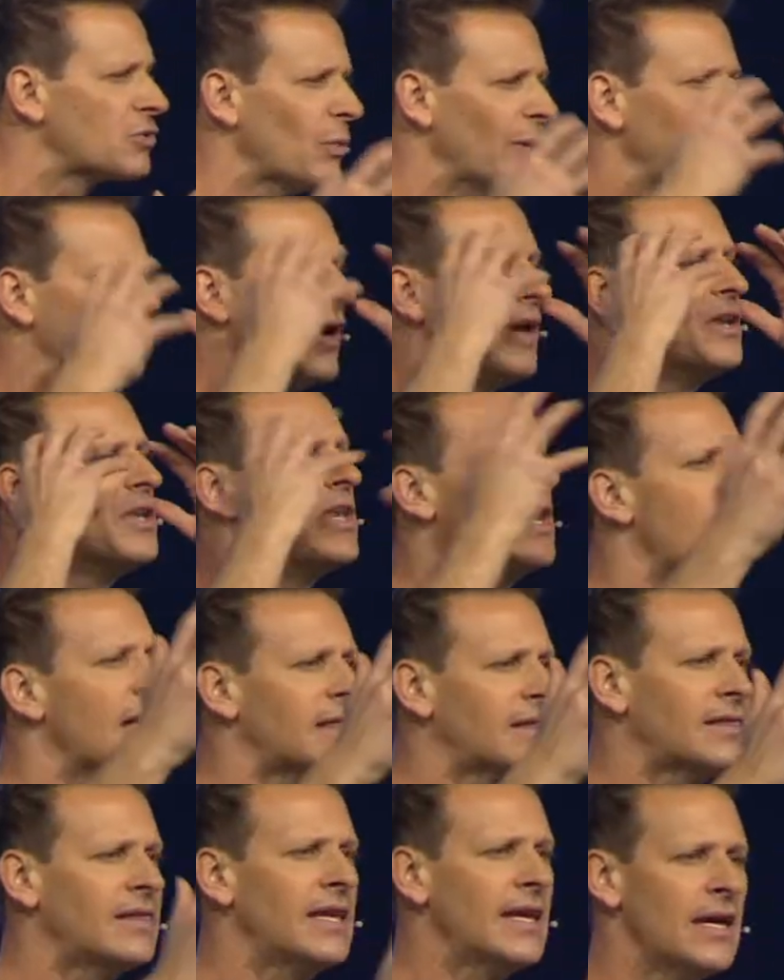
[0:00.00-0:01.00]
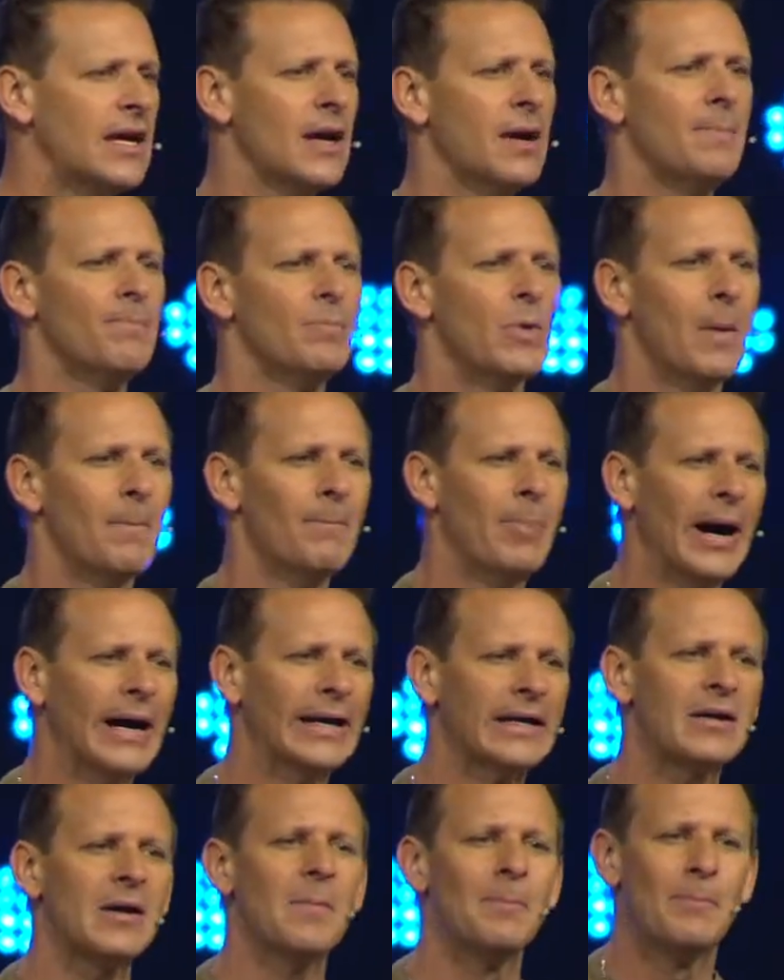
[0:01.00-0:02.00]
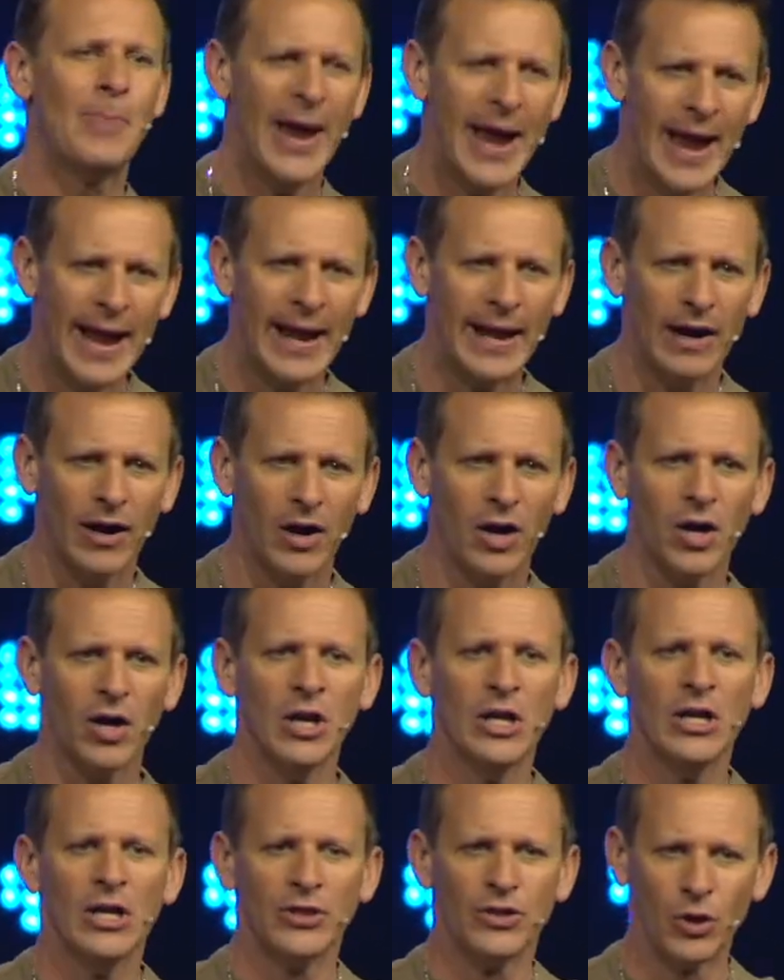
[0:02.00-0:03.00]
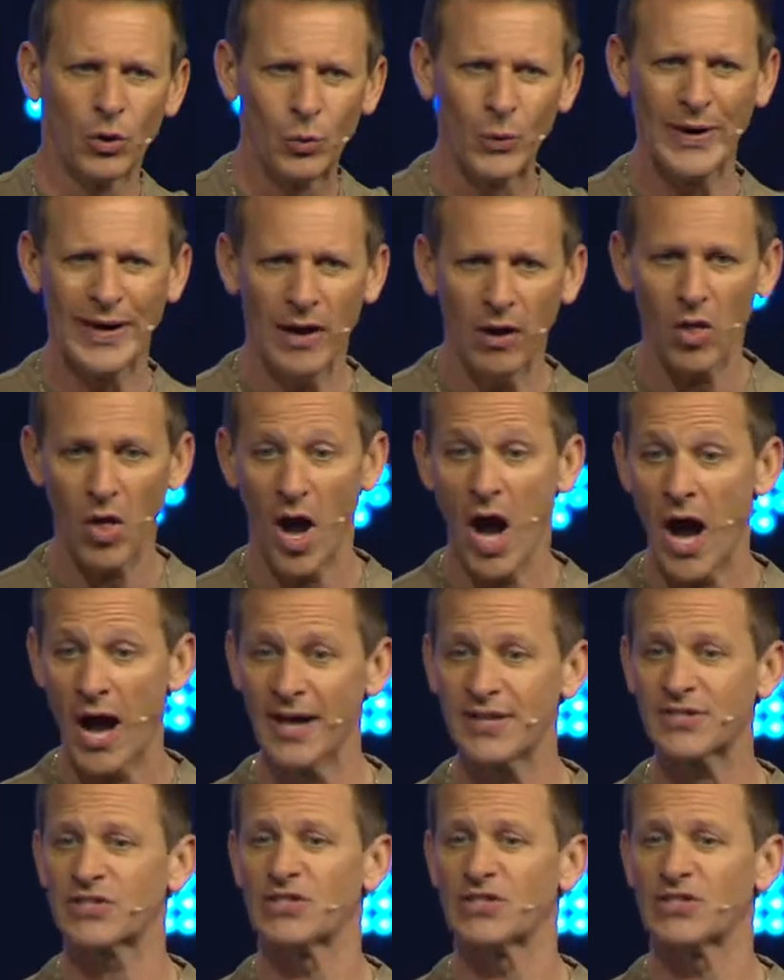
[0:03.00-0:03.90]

we've done nothing but compare the real us,